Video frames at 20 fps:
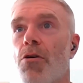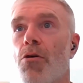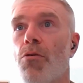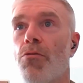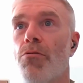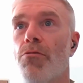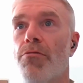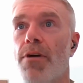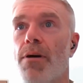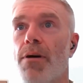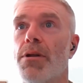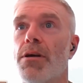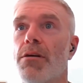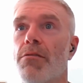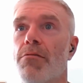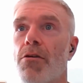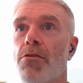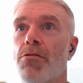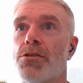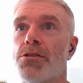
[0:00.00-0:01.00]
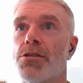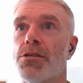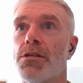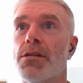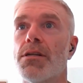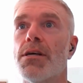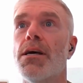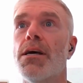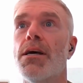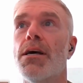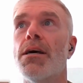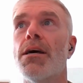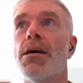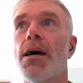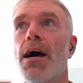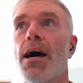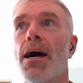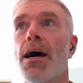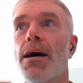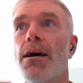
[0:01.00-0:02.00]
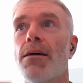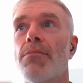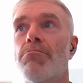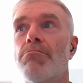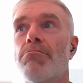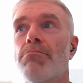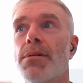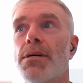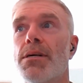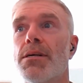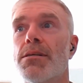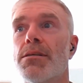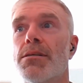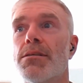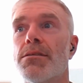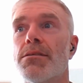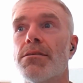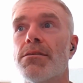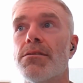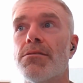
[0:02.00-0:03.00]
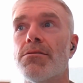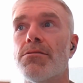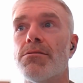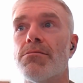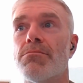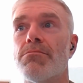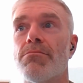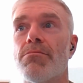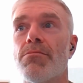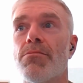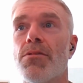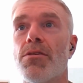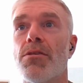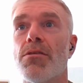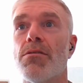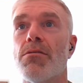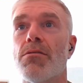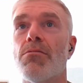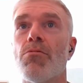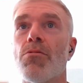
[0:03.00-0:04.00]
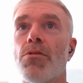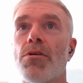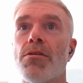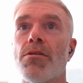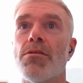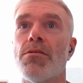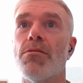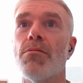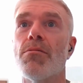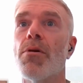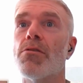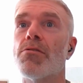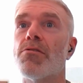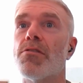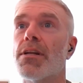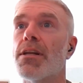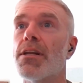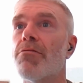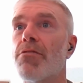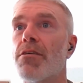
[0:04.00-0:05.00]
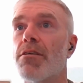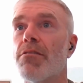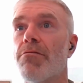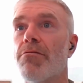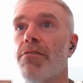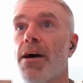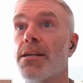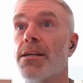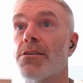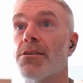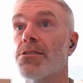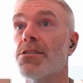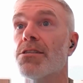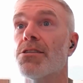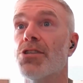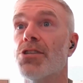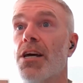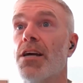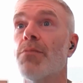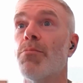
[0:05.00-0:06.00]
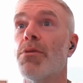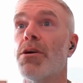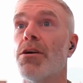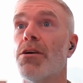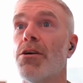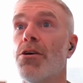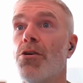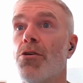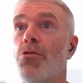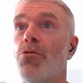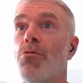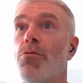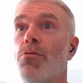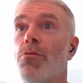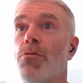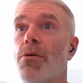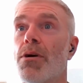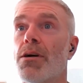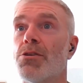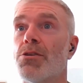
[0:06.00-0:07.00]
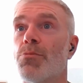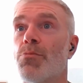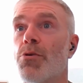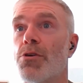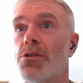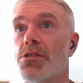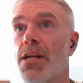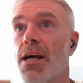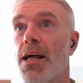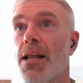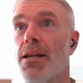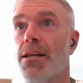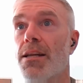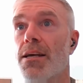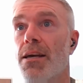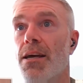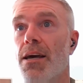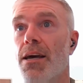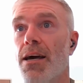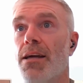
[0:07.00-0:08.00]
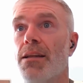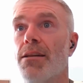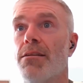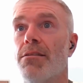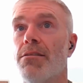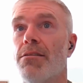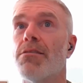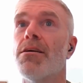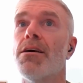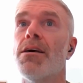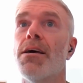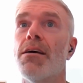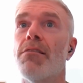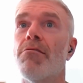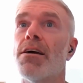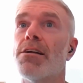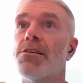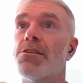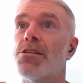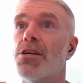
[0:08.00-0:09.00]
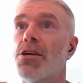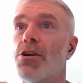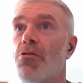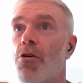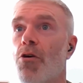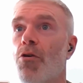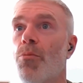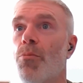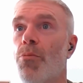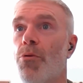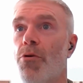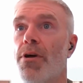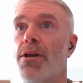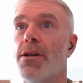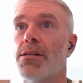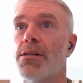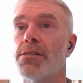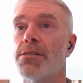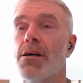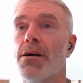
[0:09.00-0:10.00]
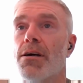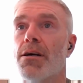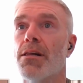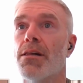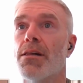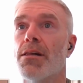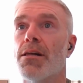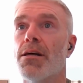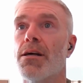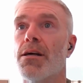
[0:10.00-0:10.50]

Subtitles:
own family of origin is one of the most significant factors in shaping you, your personality, and eventually your own parental style.